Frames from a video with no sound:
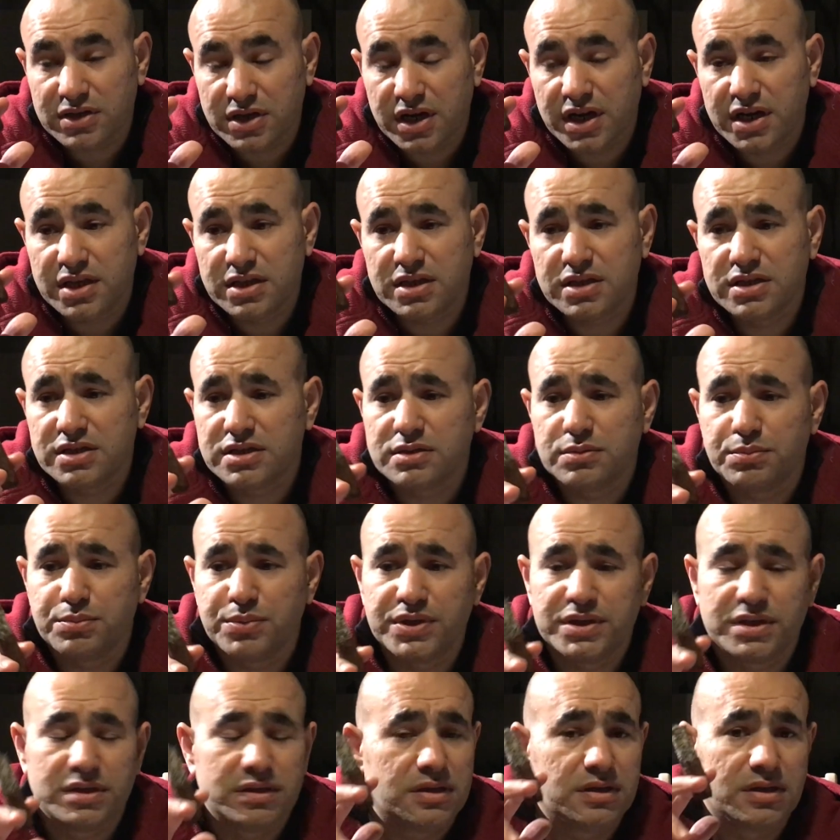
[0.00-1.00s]
try this,
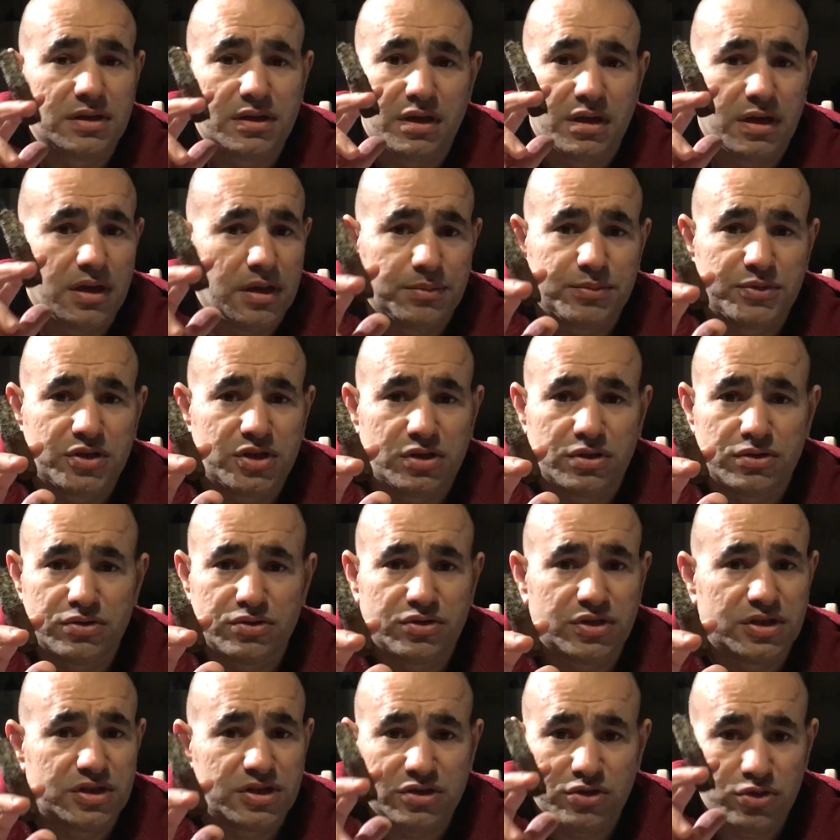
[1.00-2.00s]
but I'm telling you,
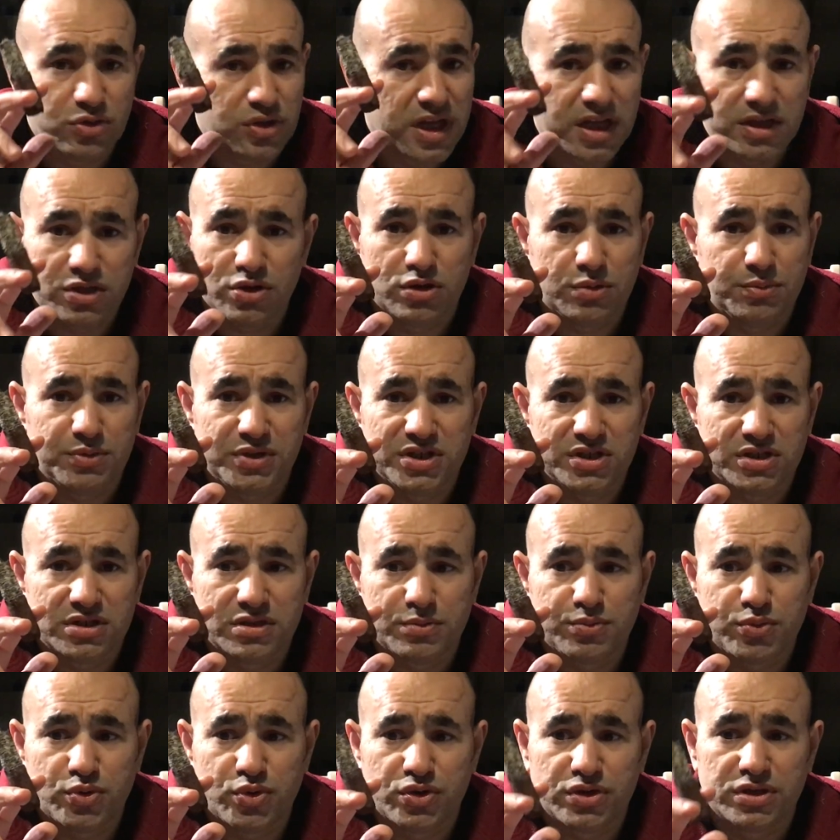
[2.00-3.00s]
it's, you're not gonna be
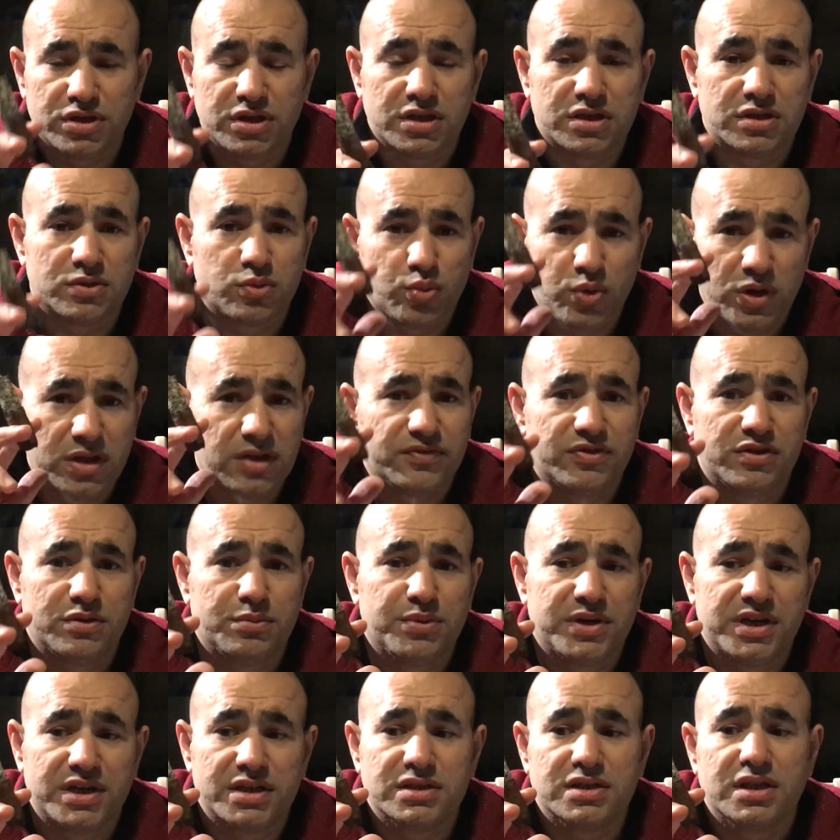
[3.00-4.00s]
disappointed. It's one of the
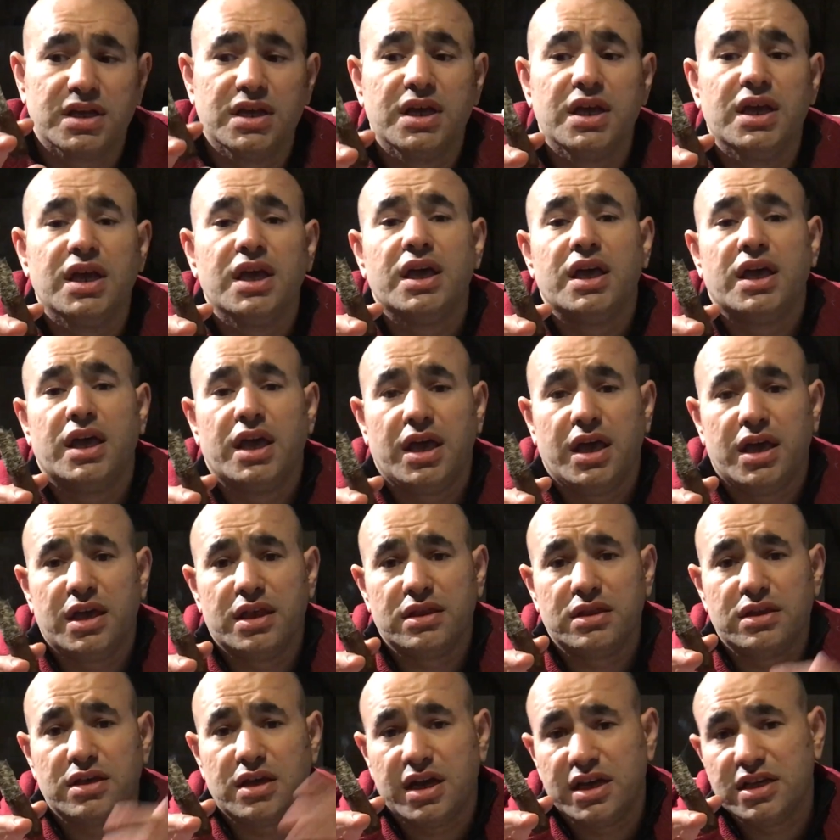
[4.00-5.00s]
best.
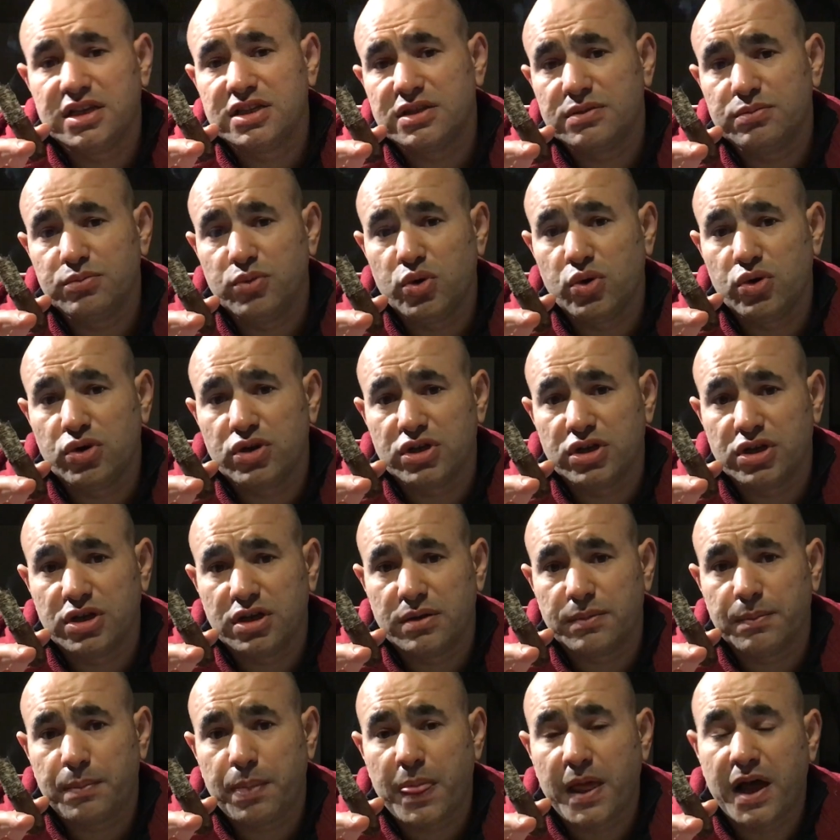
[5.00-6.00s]
And I smoke
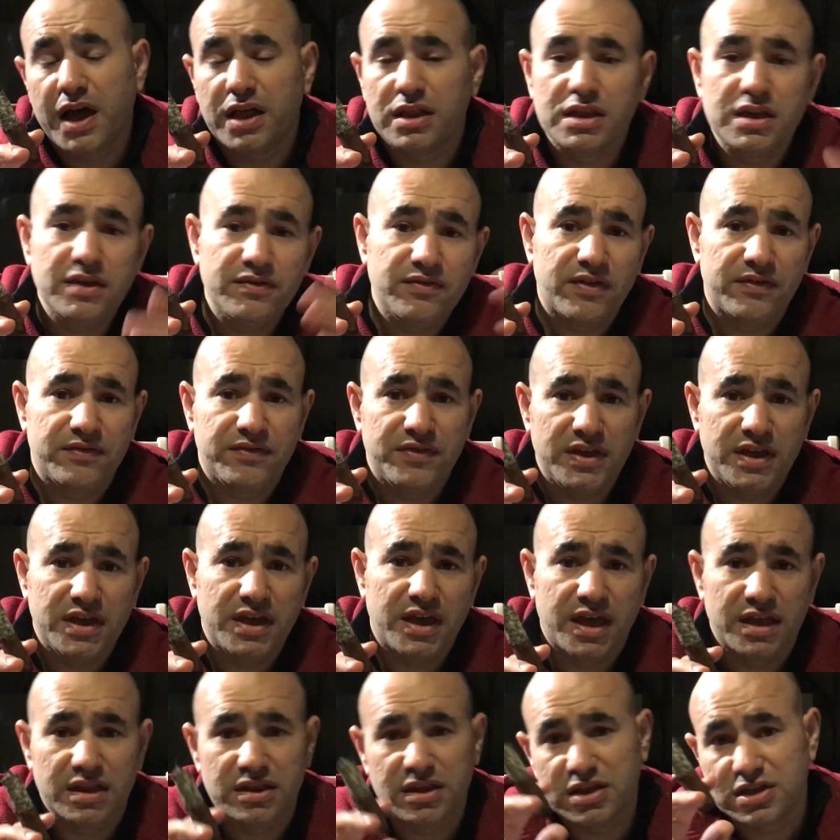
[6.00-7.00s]
Oliva V,
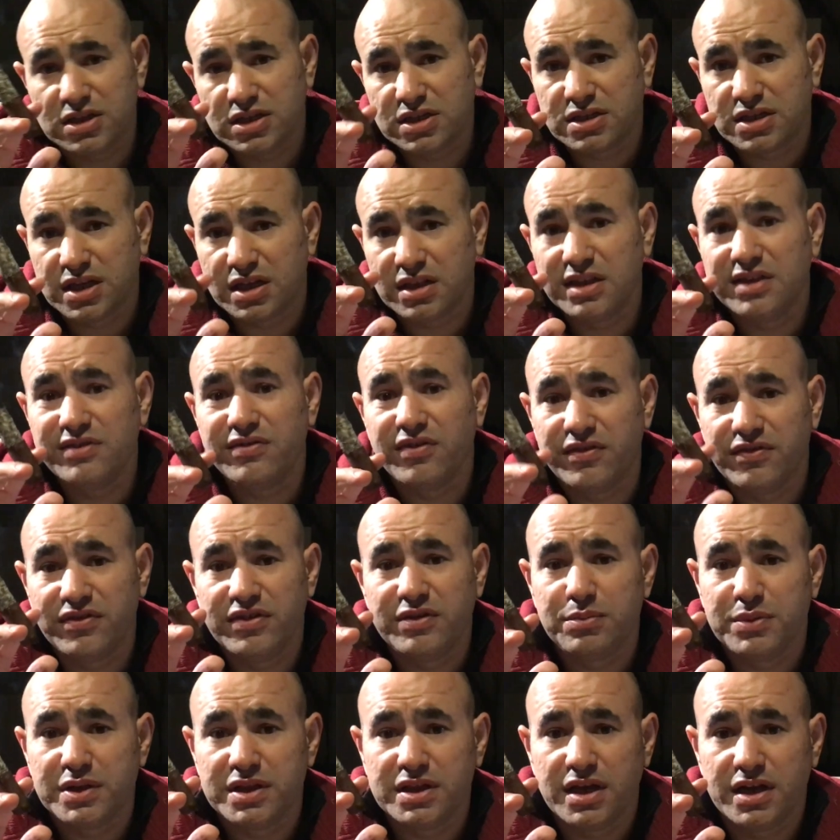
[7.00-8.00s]
and this is Oliva
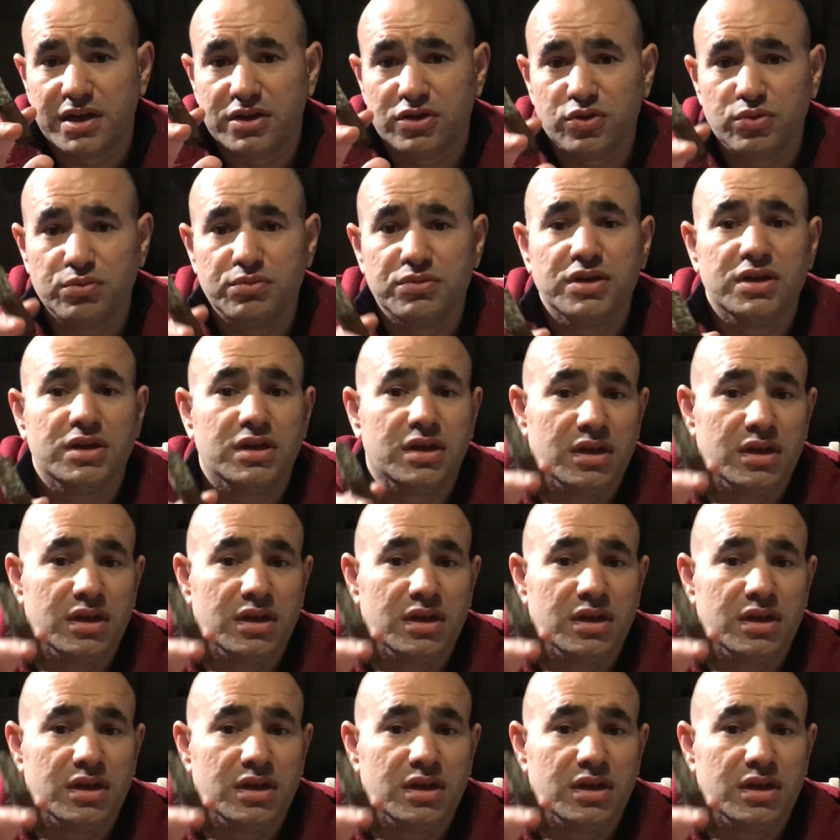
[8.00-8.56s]
V Melanium.